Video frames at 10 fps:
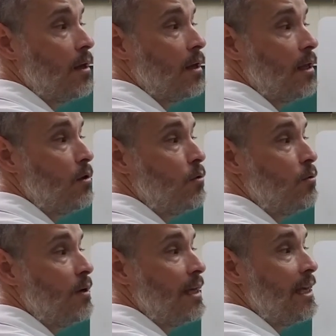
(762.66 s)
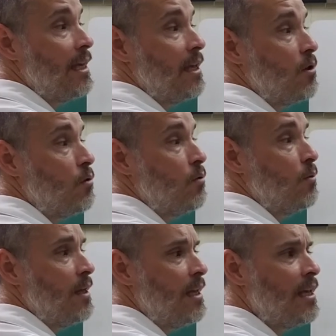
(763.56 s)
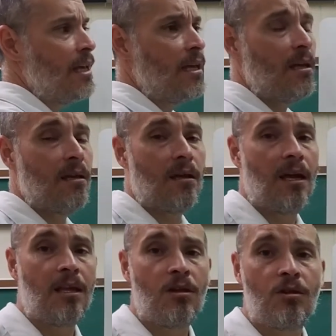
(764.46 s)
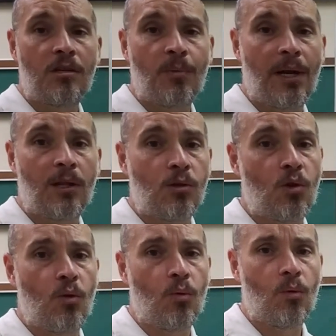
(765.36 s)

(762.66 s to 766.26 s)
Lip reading: U-E, and you just pronounce Q.